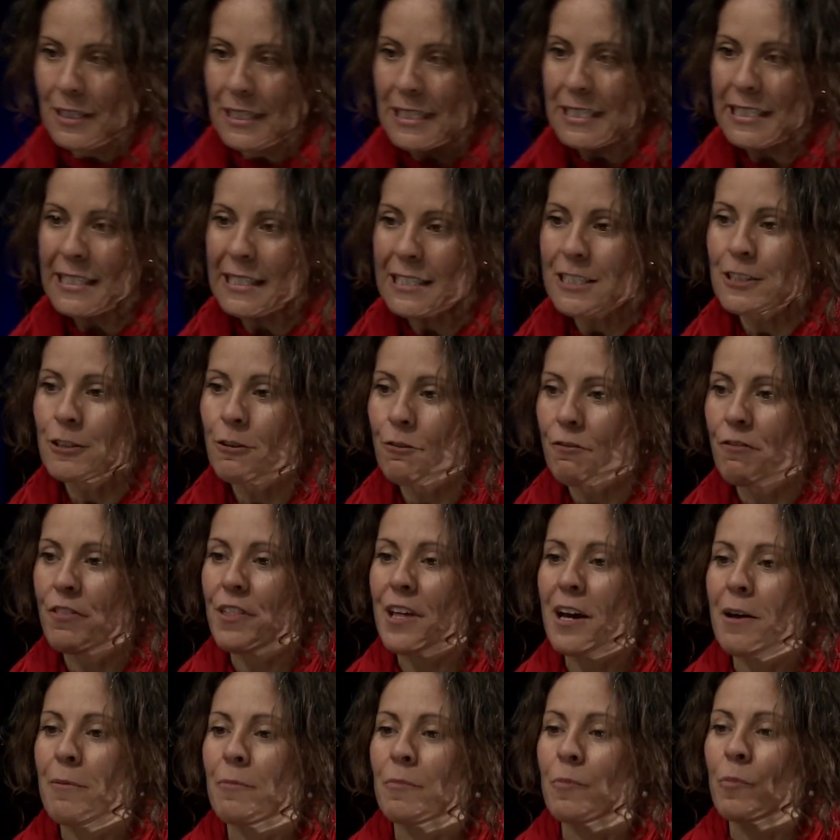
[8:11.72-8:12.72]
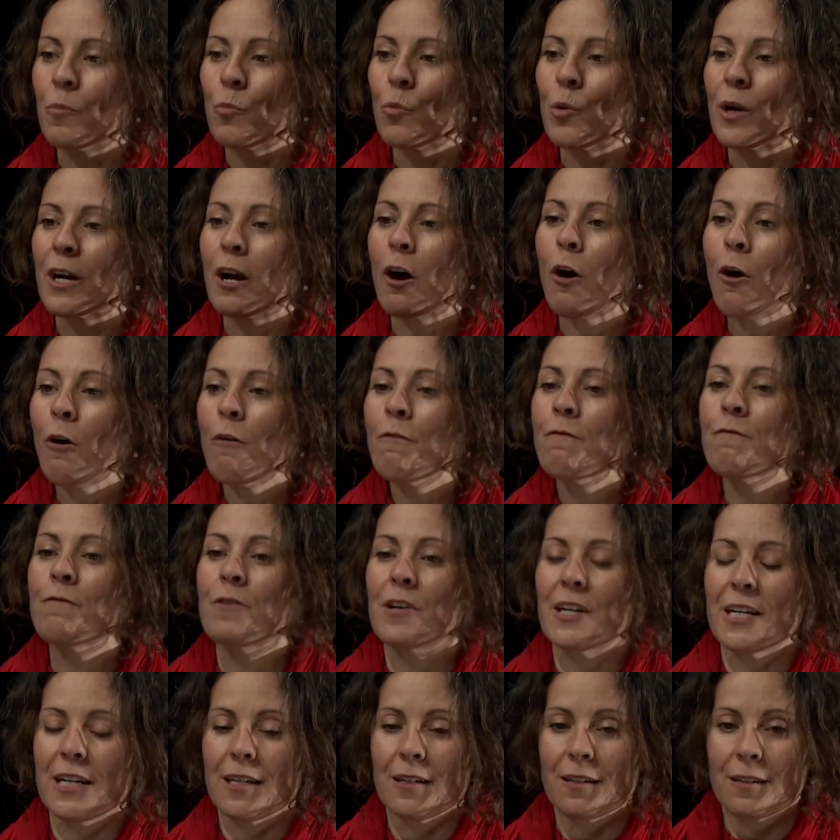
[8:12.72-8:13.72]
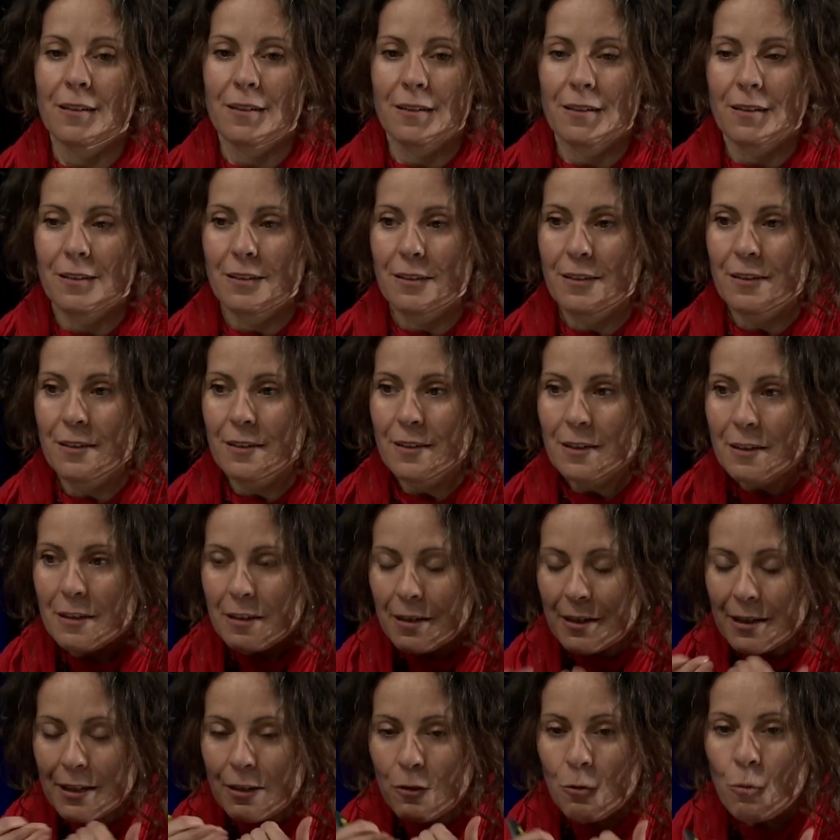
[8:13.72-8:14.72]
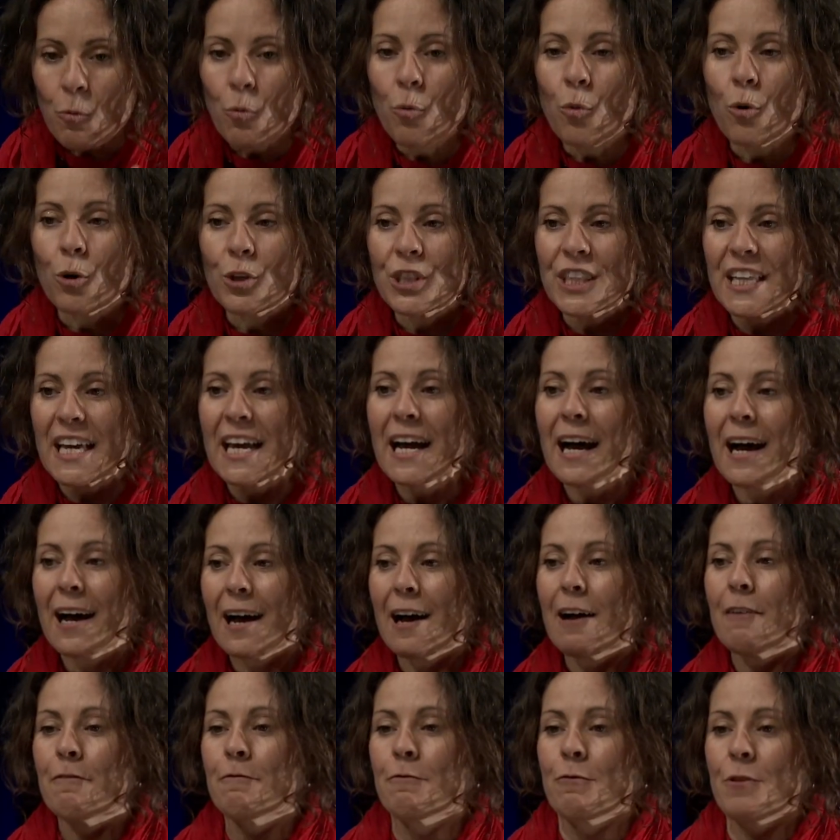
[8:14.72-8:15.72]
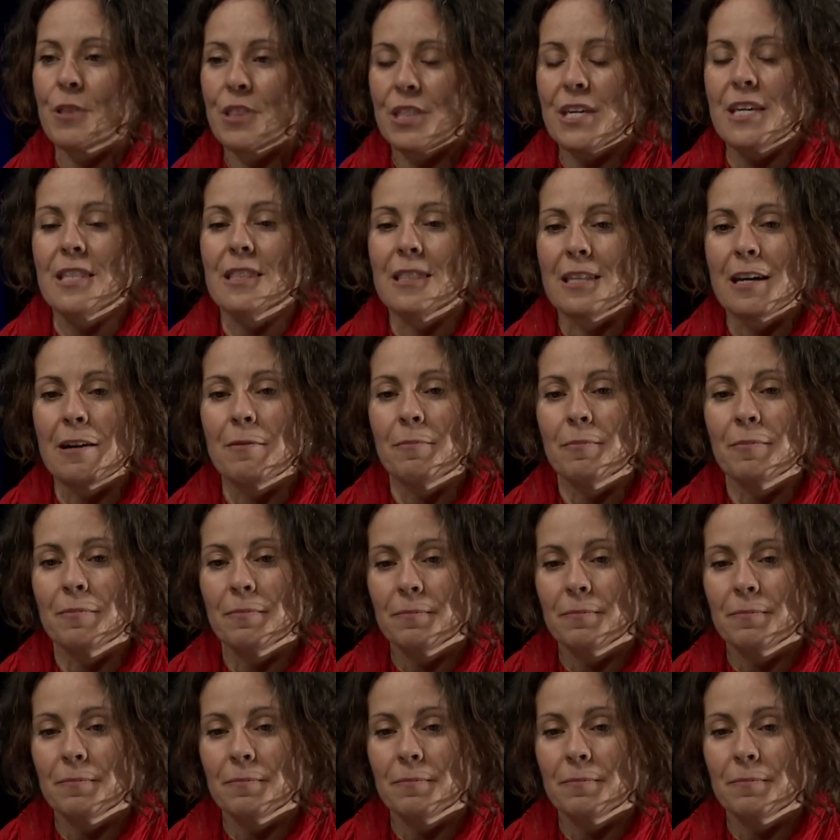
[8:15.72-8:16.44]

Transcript: Each of them were offering what they have within them.